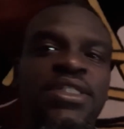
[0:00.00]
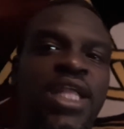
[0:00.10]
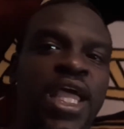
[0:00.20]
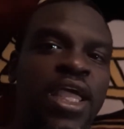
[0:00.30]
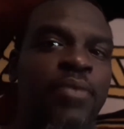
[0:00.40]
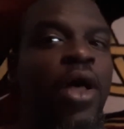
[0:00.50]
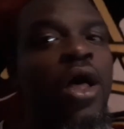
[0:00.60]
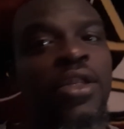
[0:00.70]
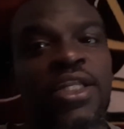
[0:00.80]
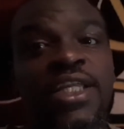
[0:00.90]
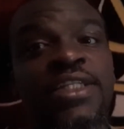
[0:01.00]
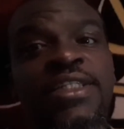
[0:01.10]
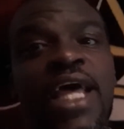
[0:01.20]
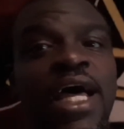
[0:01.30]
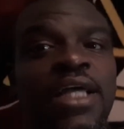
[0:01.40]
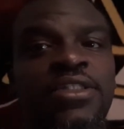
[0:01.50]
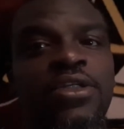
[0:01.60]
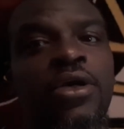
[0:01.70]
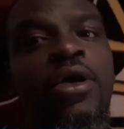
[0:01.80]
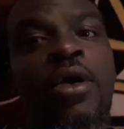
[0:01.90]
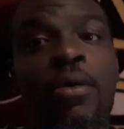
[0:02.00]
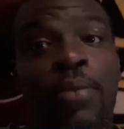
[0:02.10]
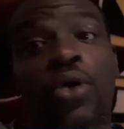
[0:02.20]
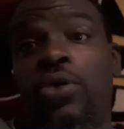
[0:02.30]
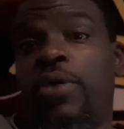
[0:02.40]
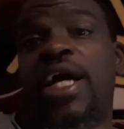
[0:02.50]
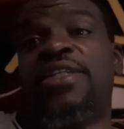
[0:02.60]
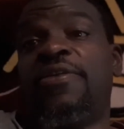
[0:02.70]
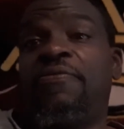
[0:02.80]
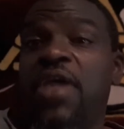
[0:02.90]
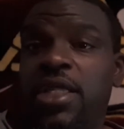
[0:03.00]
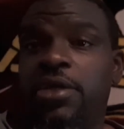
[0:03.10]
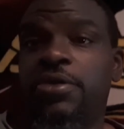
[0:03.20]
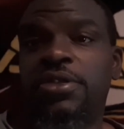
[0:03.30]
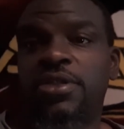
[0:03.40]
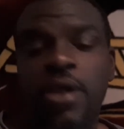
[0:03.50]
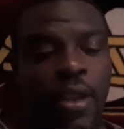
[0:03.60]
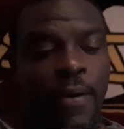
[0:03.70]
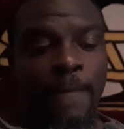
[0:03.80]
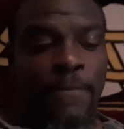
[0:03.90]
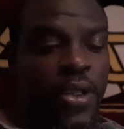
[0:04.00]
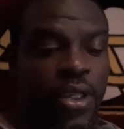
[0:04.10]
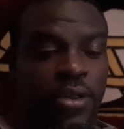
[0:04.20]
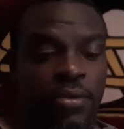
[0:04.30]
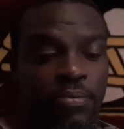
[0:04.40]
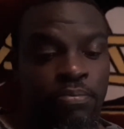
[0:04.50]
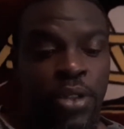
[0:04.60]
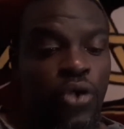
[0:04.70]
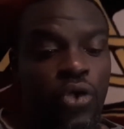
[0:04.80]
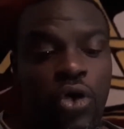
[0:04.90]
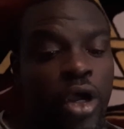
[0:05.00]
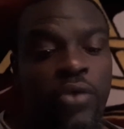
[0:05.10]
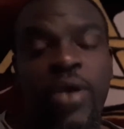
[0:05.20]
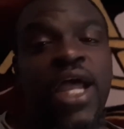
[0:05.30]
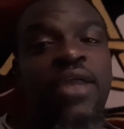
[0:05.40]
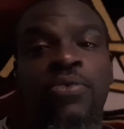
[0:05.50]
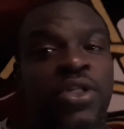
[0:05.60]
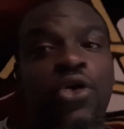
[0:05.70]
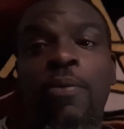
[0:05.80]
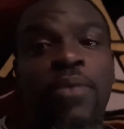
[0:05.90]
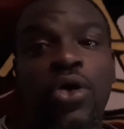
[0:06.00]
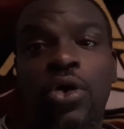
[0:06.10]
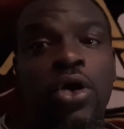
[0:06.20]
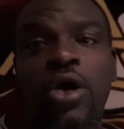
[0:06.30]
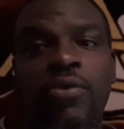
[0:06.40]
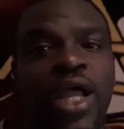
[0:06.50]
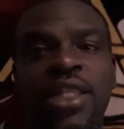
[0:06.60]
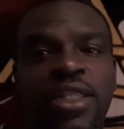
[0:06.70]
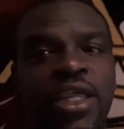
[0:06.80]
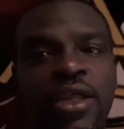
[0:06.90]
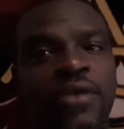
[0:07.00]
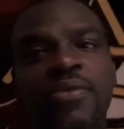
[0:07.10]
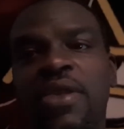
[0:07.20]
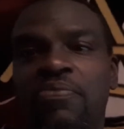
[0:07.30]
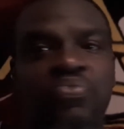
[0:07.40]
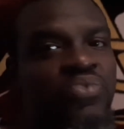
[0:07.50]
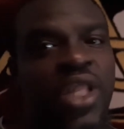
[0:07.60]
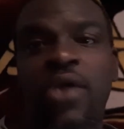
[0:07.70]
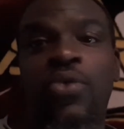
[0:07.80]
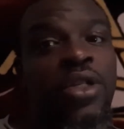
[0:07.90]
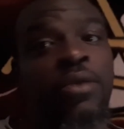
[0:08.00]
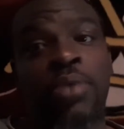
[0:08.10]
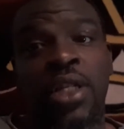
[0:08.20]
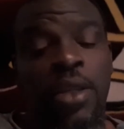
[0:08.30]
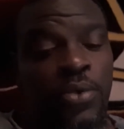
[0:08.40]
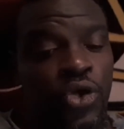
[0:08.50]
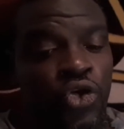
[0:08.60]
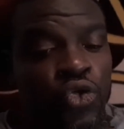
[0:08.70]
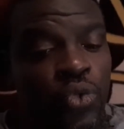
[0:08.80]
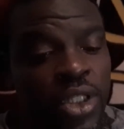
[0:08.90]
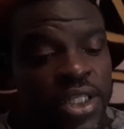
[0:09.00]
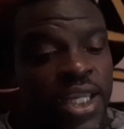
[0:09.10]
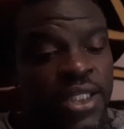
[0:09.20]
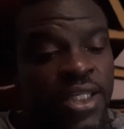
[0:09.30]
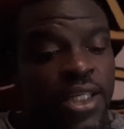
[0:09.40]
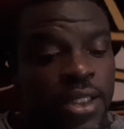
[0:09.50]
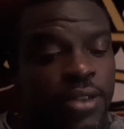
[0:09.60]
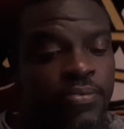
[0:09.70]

name. All of these guys are polarizing figures, but Bill Cartwright, with no Bill Cartwright there, they wouldn't have been able to do what they did.